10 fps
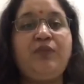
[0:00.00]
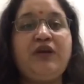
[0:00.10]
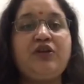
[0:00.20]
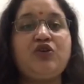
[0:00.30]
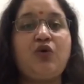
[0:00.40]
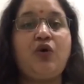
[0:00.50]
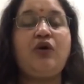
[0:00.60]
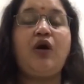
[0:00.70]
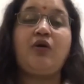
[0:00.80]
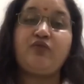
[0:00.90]
been
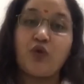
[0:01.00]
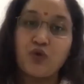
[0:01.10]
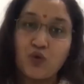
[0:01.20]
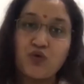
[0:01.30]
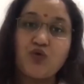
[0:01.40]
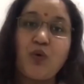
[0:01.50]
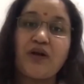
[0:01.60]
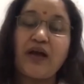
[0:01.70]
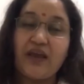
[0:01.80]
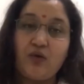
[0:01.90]
cured, for those who
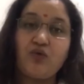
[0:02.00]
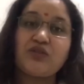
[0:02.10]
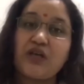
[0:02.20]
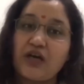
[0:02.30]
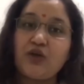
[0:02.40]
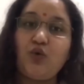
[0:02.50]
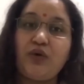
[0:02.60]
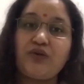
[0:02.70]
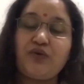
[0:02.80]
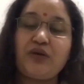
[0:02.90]
are diagnosed and
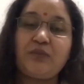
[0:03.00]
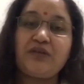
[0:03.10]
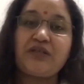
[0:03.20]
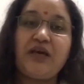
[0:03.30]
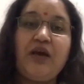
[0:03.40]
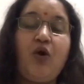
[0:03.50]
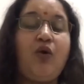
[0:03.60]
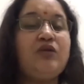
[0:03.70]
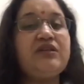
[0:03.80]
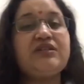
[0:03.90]
undergoing treatment,
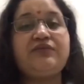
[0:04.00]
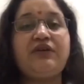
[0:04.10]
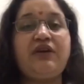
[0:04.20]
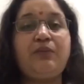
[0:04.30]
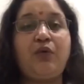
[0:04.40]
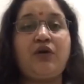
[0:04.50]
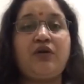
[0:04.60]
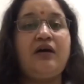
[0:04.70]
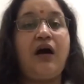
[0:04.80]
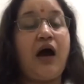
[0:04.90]
all these are very
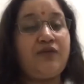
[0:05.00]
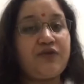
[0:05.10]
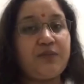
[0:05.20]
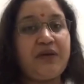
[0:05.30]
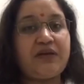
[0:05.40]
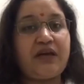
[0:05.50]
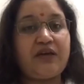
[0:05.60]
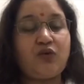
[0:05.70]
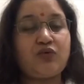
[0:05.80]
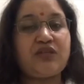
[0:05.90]
important. After being
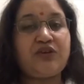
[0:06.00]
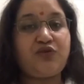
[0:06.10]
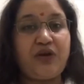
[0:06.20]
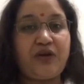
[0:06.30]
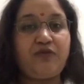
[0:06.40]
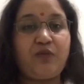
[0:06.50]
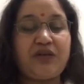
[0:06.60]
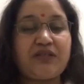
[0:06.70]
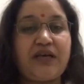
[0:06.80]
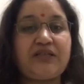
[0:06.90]
diagnosed and treated for
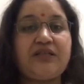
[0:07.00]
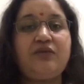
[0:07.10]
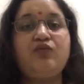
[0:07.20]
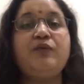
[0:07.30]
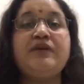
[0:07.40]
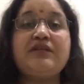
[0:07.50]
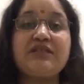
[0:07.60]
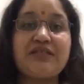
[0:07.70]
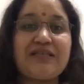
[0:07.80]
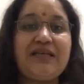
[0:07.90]
breast cancer, women
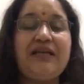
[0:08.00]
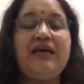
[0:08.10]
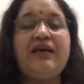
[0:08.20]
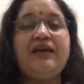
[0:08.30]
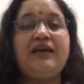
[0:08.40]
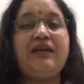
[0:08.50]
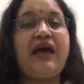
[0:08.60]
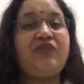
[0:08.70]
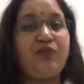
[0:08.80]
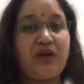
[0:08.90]
still can
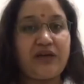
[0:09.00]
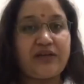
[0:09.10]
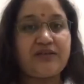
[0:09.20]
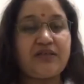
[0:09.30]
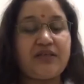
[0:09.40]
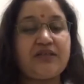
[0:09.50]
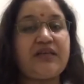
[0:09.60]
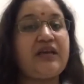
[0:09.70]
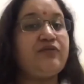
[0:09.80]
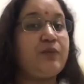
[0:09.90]
have pregnancies,
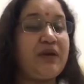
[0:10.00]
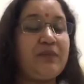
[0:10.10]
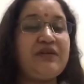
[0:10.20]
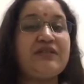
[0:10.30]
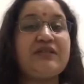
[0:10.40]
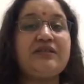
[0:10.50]
deliver babies,